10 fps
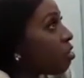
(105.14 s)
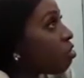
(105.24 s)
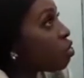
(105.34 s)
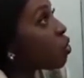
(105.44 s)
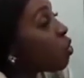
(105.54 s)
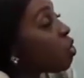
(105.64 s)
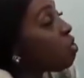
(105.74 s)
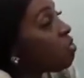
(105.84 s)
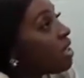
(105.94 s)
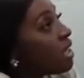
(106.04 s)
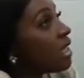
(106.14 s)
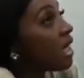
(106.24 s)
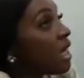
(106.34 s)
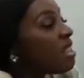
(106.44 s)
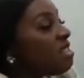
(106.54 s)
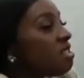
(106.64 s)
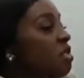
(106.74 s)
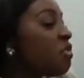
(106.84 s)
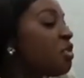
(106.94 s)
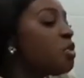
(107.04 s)
So over the years, in the
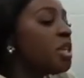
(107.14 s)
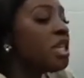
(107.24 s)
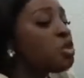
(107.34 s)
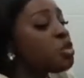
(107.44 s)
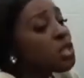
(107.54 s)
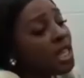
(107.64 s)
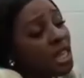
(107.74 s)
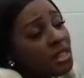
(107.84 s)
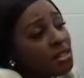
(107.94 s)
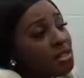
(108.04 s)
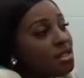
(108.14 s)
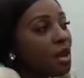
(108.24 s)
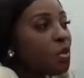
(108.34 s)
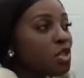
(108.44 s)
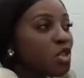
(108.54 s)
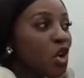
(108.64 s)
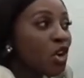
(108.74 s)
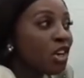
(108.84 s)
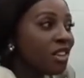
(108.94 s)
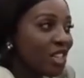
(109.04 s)
few little years since I was
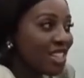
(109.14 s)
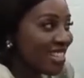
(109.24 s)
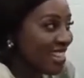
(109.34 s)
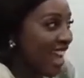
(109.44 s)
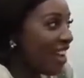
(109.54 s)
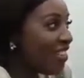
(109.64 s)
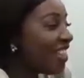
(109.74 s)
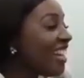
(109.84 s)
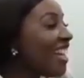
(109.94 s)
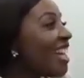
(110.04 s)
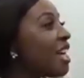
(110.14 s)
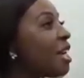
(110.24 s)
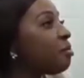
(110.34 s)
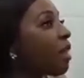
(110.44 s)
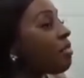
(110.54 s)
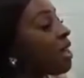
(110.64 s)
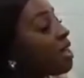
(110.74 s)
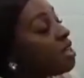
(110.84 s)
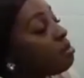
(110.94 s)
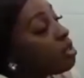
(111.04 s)
young until now, I've
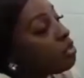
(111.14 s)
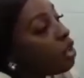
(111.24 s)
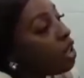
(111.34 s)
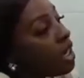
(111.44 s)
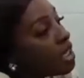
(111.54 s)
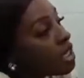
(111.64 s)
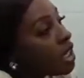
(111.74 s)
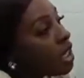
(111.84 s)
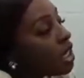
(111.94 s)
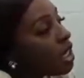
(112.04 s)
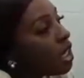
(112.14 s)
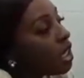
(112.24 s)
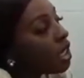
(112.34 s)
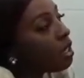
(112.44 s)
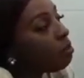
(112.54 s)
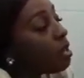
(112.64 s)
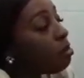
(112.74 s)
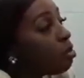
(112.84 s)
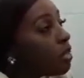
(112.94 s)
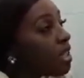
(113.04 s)
gathered a bit of knowledge,
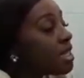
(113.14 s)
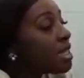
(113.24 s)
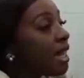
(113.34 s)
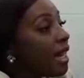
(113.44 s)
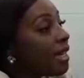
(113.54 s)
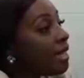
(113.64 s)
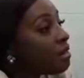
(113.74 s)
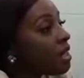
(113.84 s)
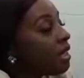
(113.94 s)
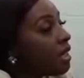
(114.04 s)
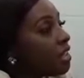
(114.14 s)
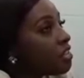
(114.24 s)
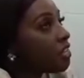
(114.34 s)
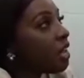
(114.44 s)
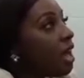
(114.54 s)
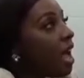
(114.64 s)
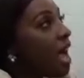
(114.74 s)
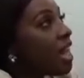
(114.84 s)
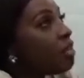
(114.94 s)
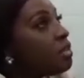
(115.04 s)
both inside and outside Nigeria.
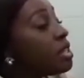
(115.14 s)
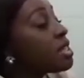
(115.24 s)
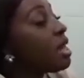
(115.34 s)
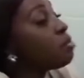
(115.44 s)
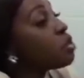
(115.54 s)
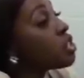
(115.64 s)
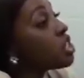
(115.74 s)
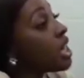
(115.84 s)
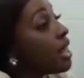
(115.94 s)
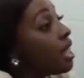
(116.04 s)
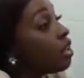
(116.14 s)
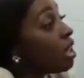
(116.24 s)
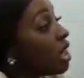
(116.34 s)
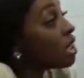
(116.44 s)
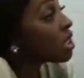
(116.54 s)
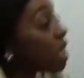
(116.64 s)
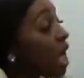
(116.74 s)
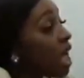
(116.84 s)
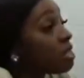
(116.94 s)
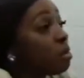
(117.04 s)
And I feel it's time to share that knowledge
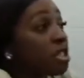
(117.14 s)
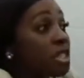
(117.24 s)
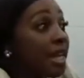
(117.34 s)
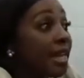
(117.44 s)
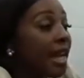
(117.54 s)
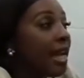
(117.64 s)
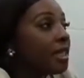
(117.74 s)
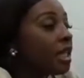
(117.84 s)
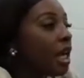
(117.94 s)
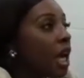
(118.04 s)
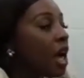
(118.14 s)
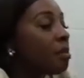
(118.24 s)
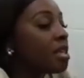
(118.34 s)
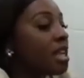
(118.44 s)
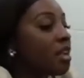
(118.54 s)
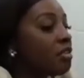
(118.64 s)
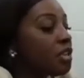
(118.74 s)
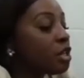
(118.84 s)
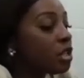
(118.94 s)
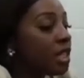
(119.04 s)
as much as I can, because I
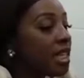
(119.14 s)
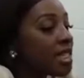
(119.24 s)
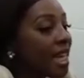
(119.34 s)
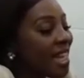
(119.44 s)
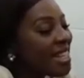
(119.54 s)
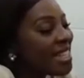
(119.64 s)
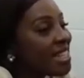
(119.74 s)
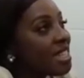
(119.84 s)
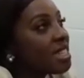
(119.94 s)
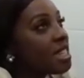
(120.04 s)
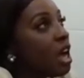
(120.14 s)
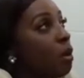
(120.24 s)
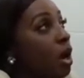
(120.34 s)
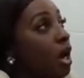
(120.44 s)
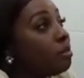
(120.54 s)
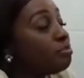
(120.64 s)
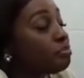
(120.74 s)
feel it can assist our